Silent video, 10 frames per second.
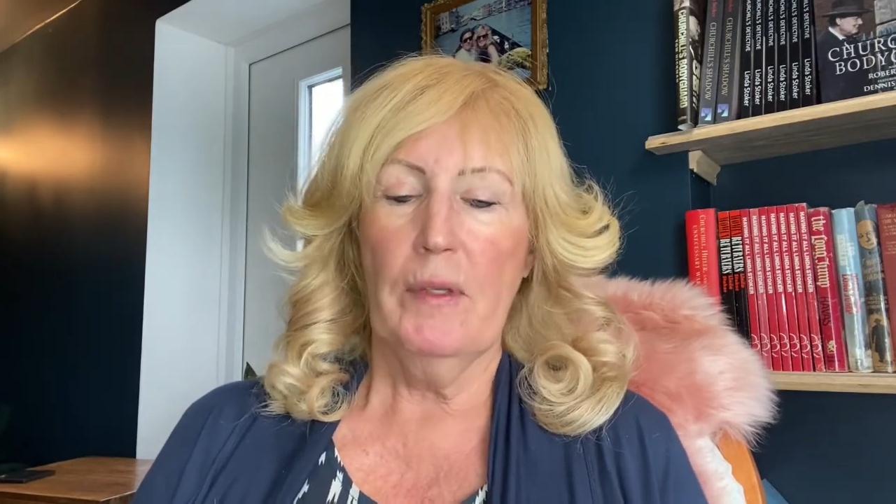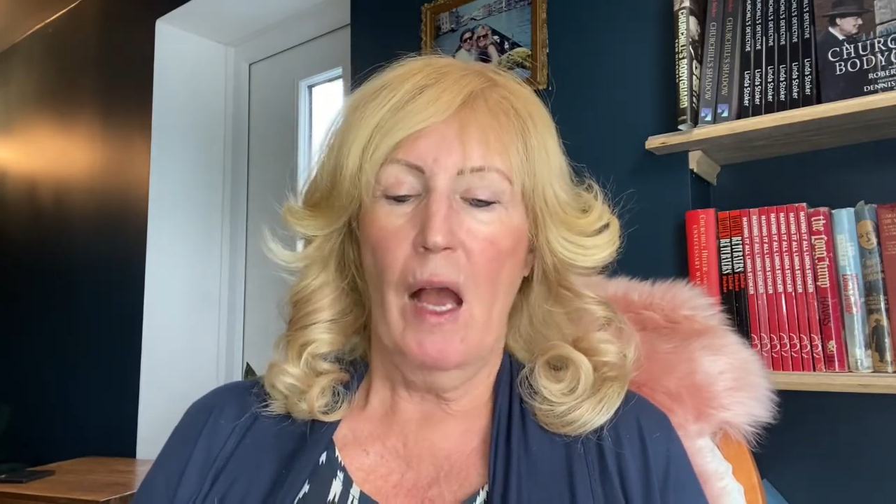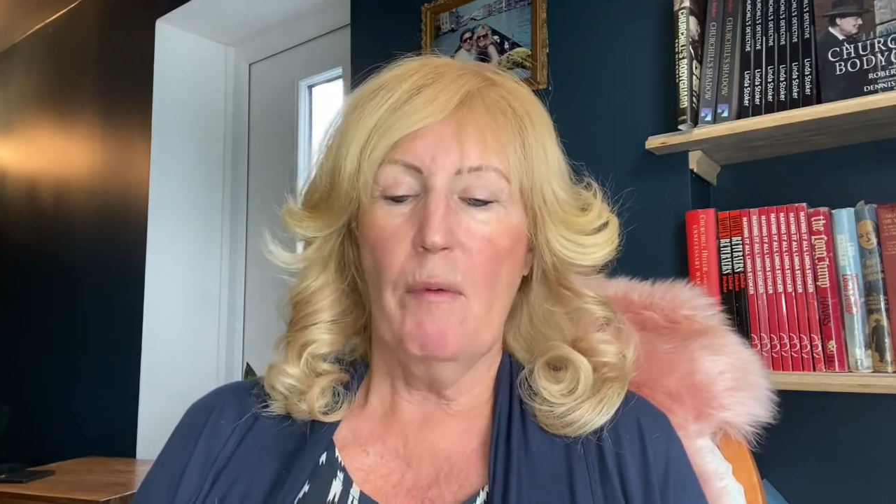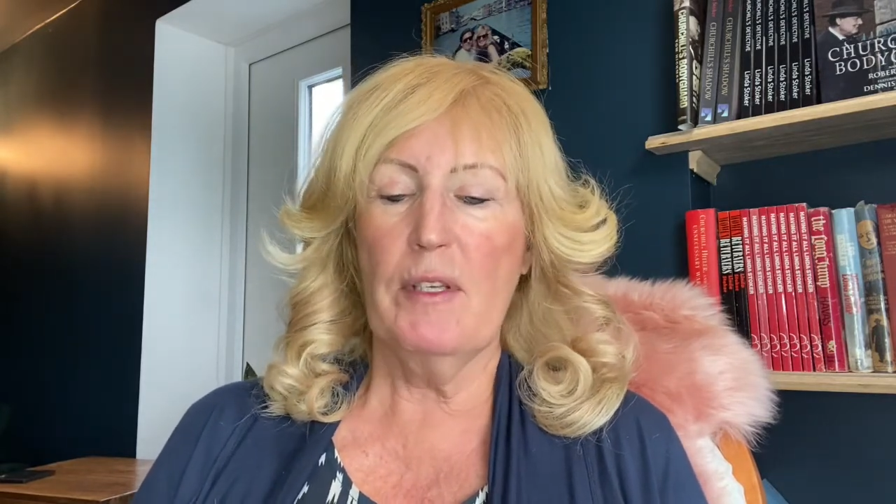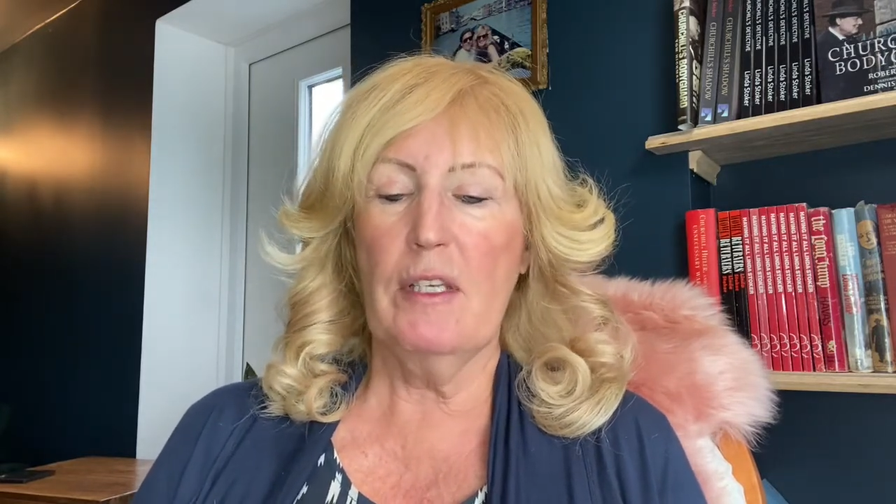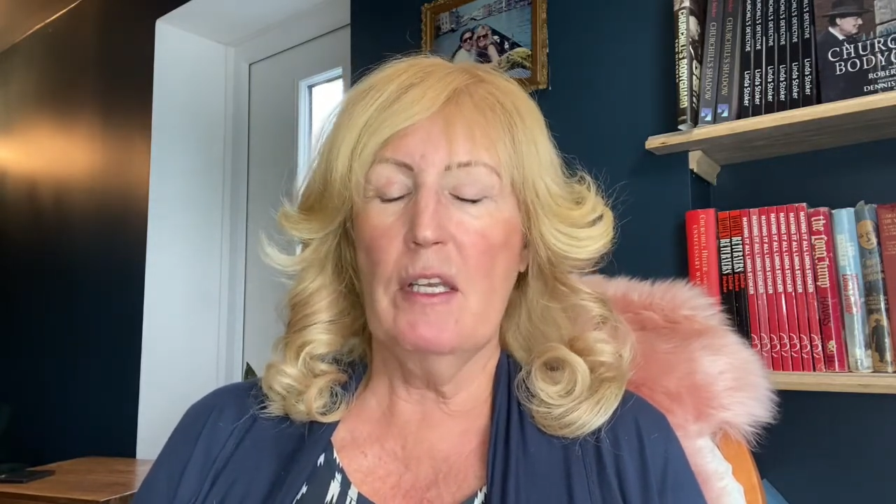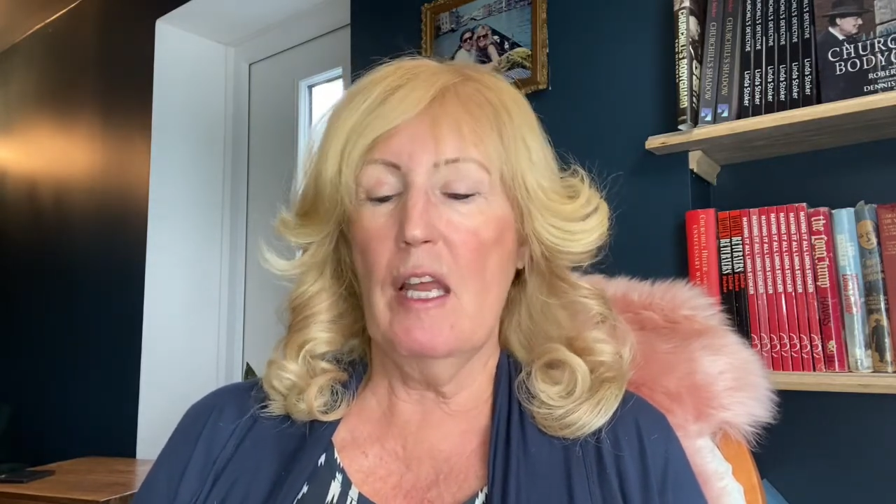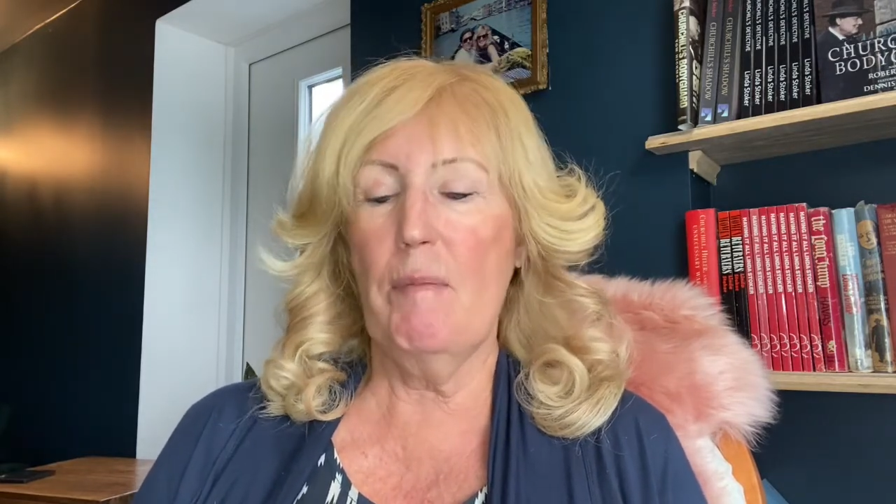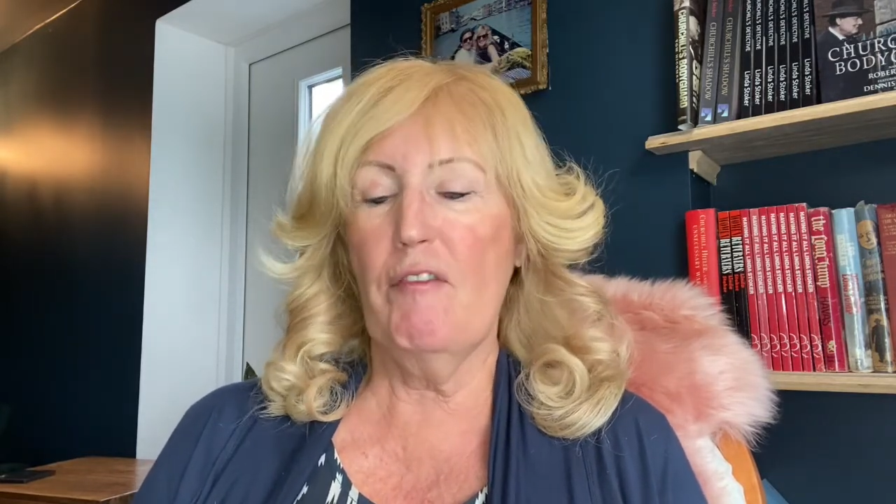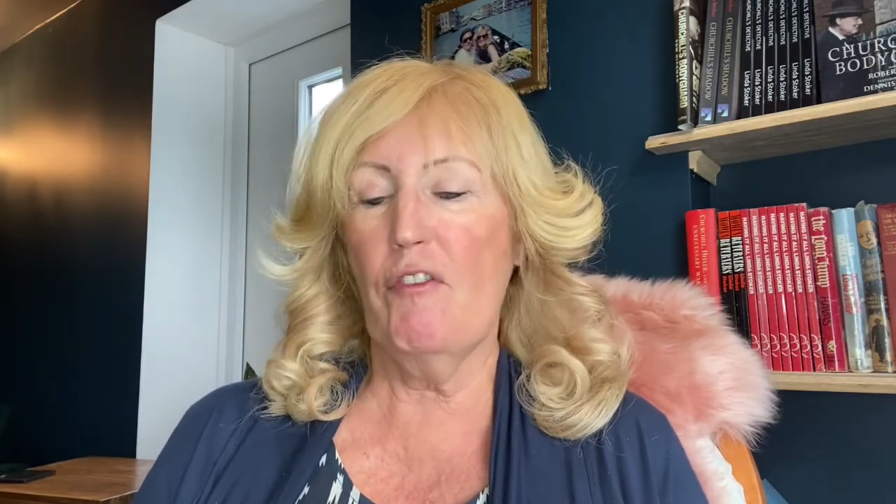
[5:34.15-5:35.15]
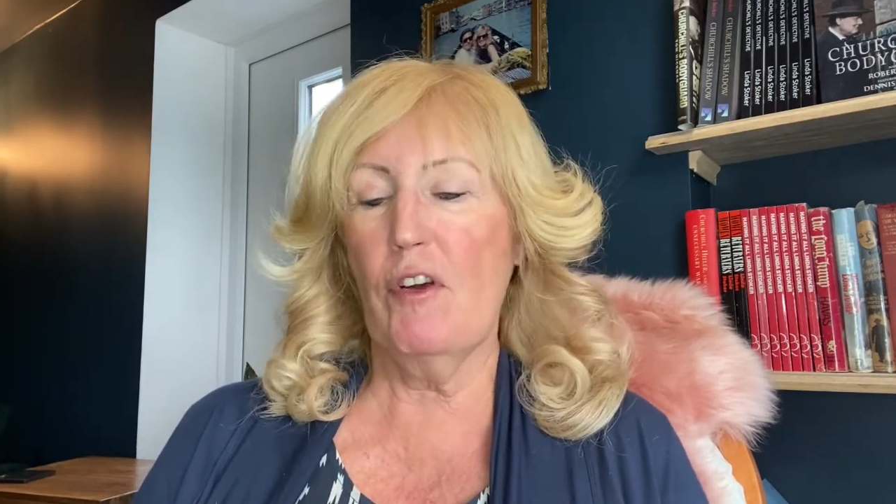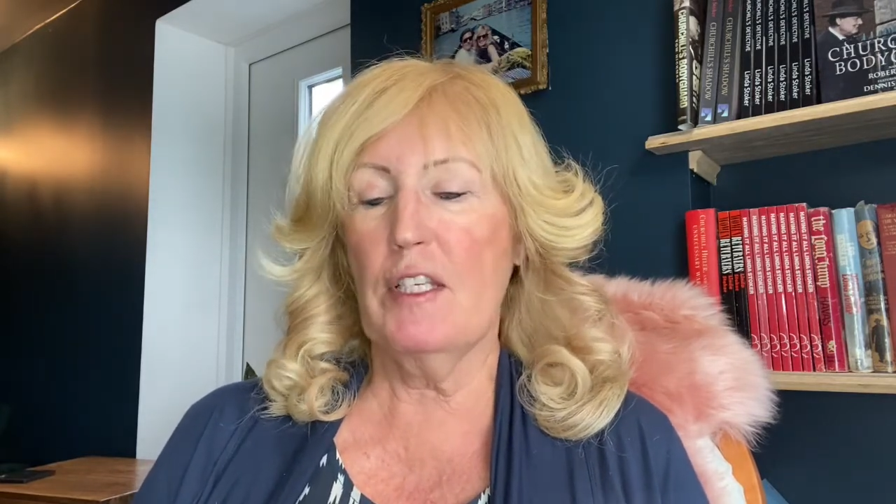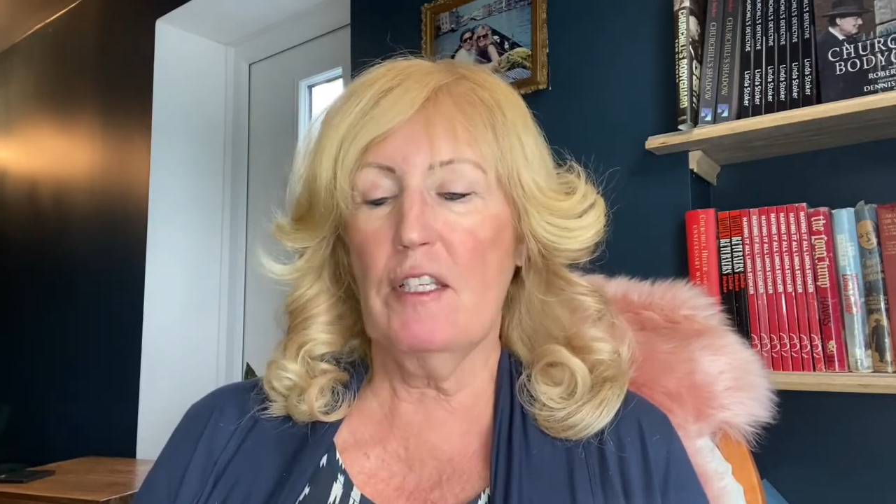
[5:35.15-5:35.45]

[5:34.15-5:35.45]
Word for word: I was in here before it